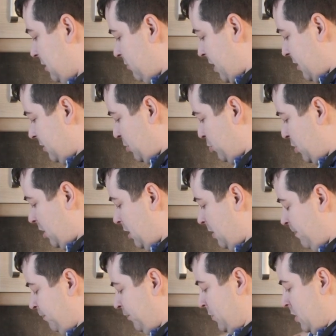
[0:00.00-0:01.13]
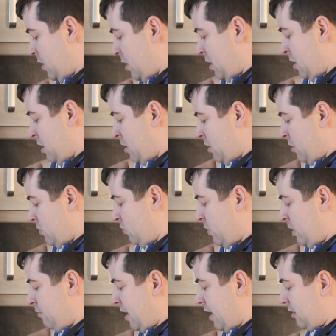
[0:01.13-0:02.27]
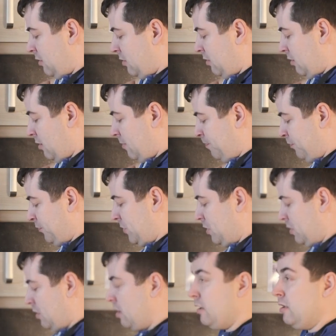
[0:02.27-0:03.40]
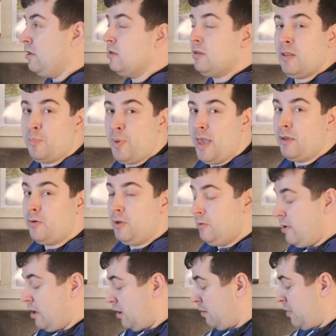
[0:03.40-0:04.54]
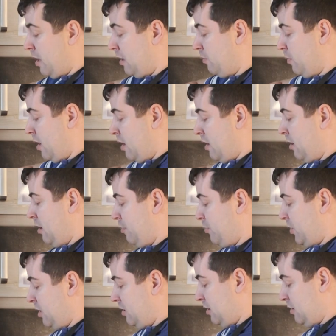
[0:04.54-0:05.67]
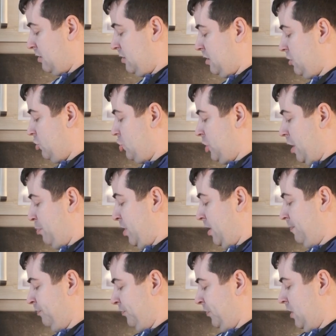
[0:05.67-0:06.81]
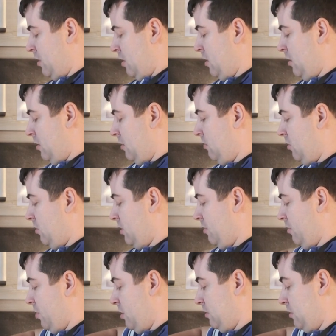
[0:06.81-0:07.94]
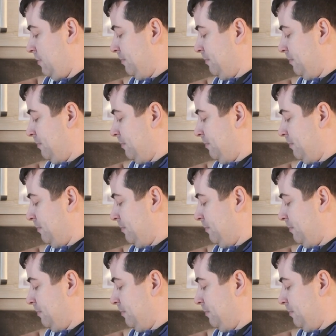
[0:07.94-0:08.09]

recipe. We made in the bakery where I make my apprenticeship. What a word.